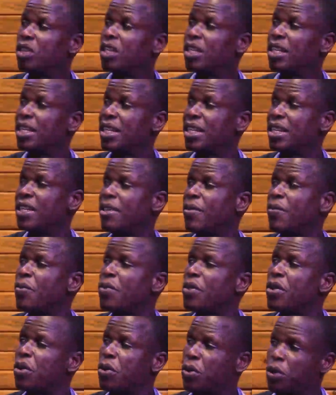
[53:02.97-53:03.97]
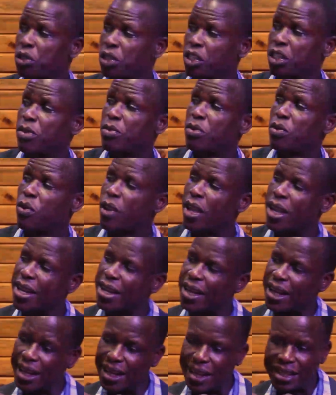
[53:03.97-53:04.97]
They caused him to
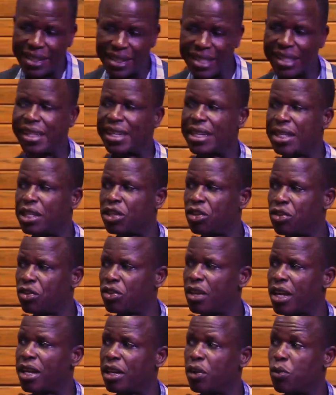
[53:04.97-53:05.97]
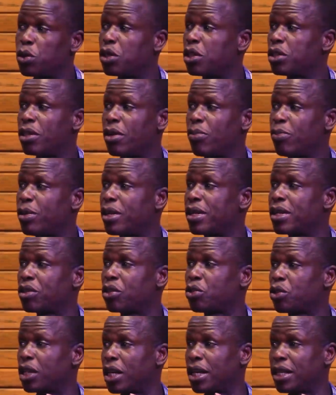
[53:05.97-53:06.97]
enter a secret society, which is the
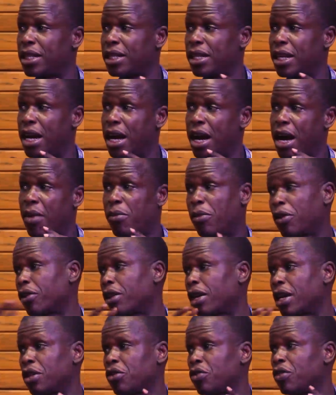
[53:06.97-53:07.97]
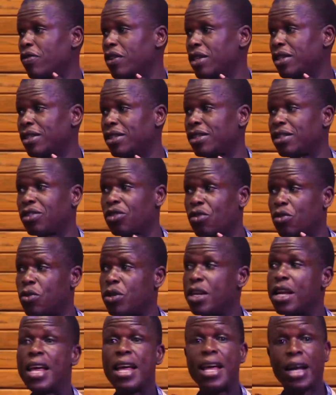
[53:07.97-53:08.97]
biggest society in American universities. It's
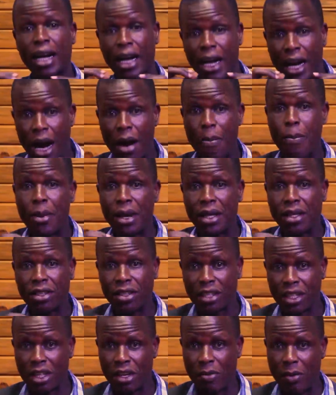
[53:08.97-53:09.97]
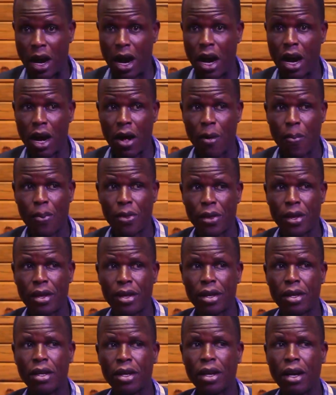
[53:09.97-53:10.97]
called Kappa Sigma.
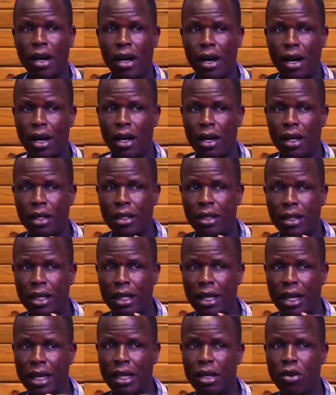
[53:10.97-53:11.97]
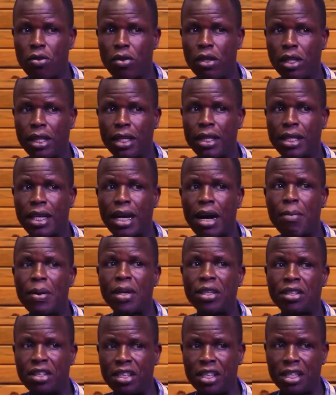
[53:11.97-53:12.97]
They like calling it
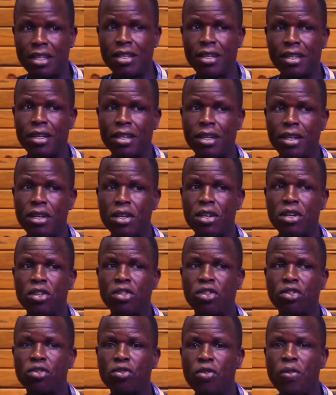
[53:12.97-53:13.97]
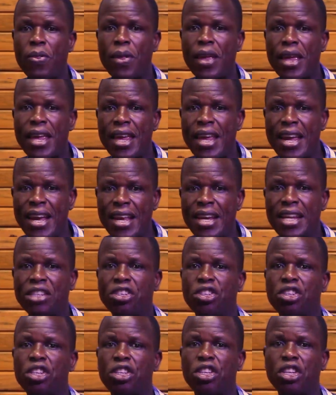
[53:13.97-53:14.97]
Kappa Sig. So they
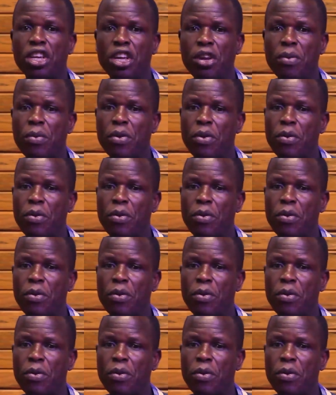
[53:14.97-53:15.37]
initiate him.